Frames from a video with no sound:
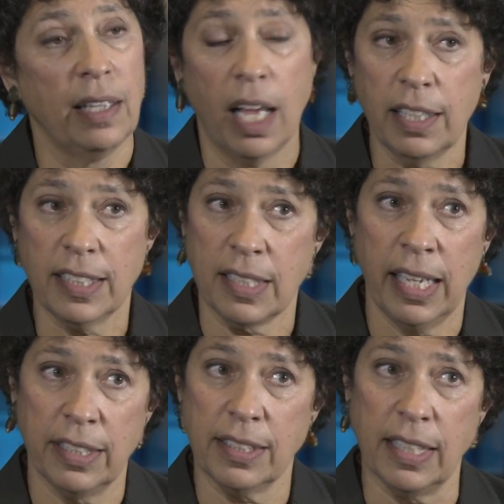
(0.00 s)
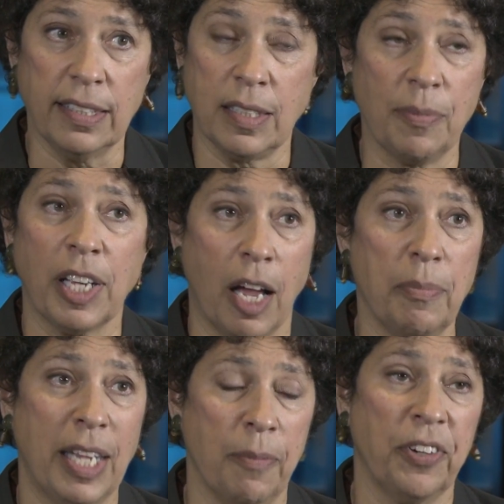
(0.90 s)
A lot of the scientists, this is something I
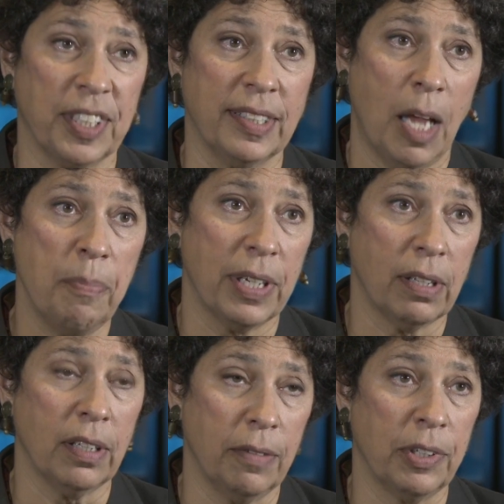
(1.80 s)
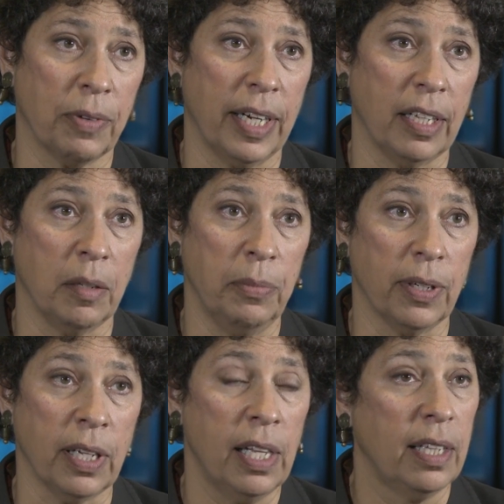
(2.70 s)
became very skeptical of in writing the
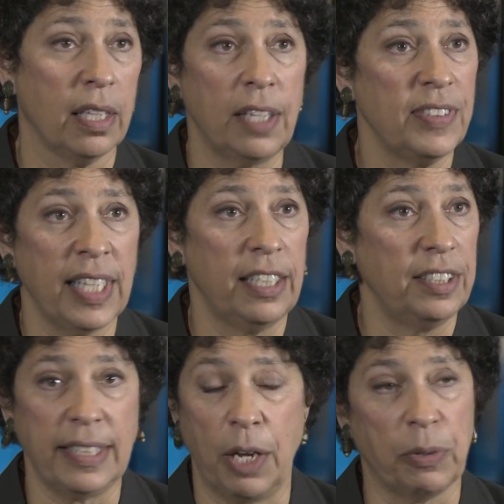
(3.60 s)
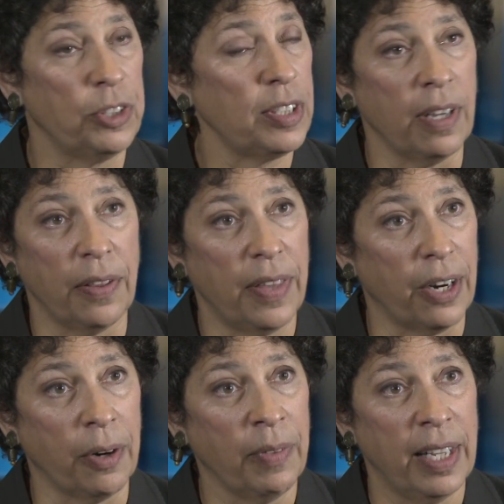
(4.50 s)
book, a lot of scientists say we're just not
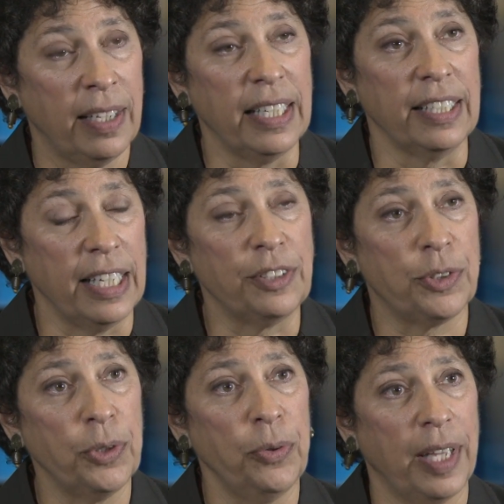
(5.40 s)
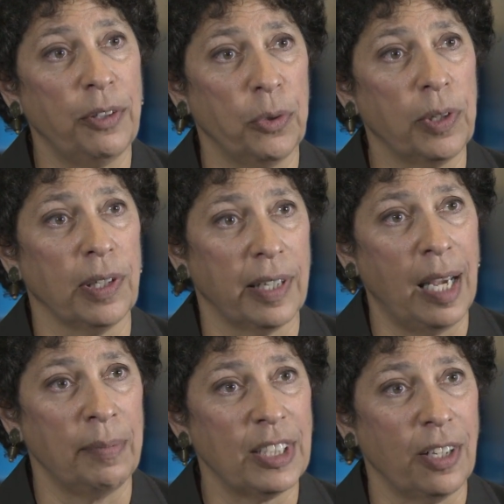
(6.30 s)
there. It, it's true that Google and
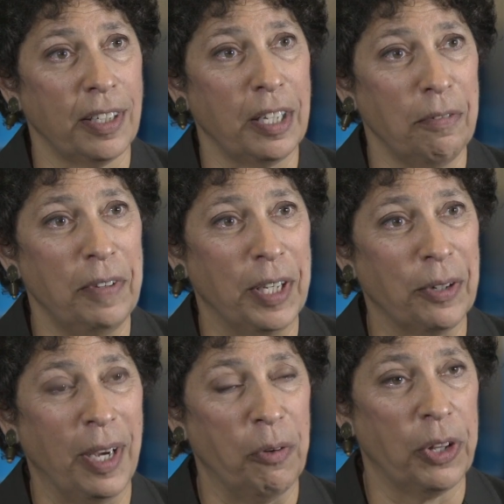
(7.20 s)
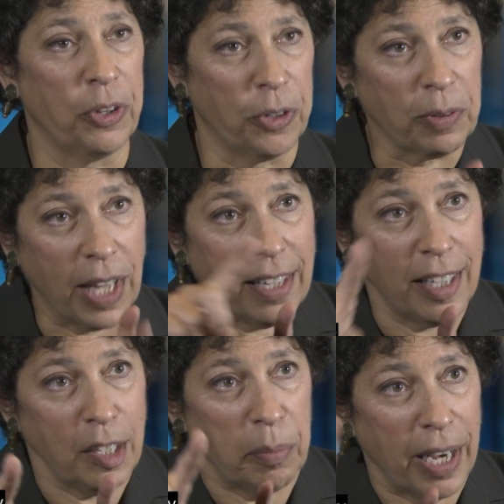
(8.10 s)
Amazon can figure out whether you're
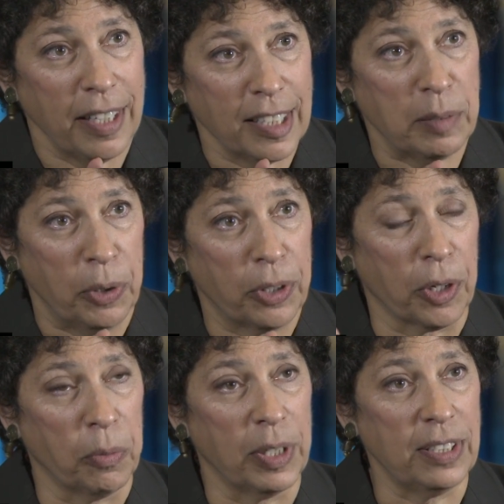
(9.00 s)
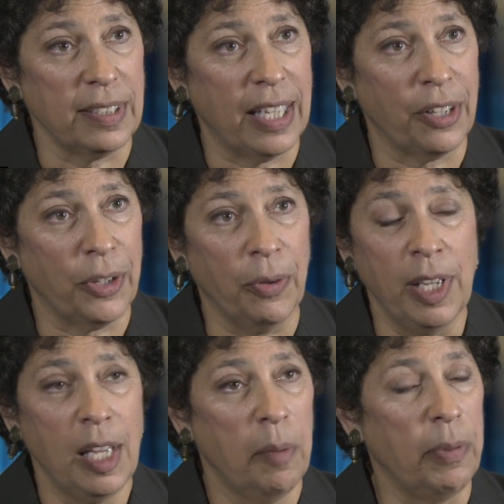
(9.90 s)
likely to buy this right. book or what to sell you,
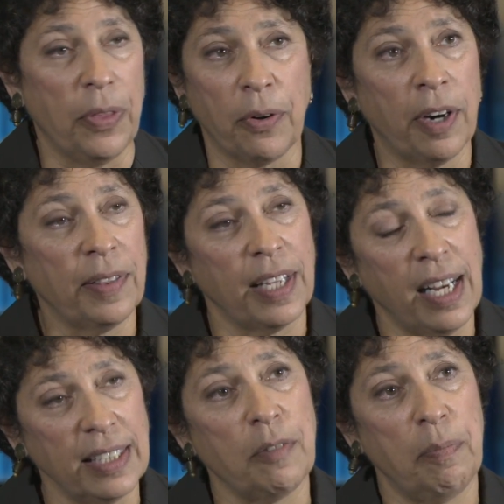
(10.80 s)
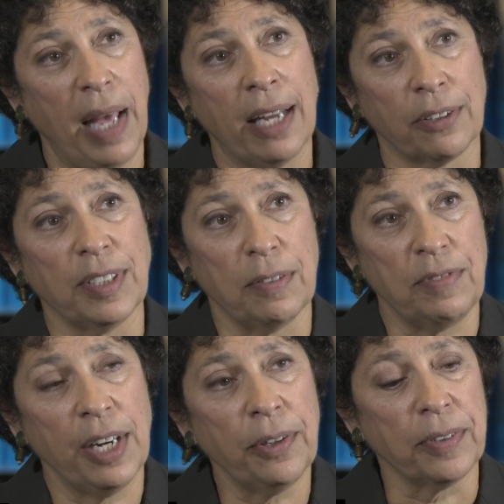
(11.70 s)
but there aren't the kinds of patterns of
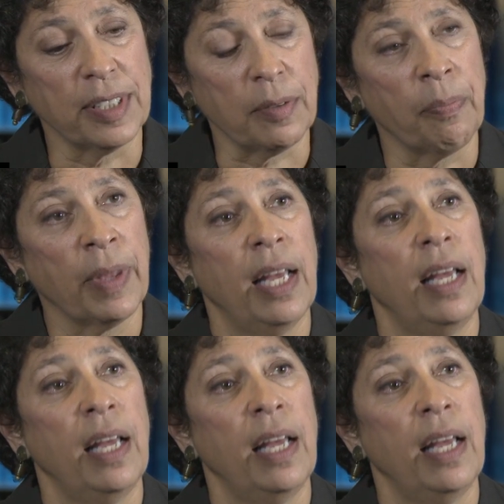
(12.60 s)
terrorism.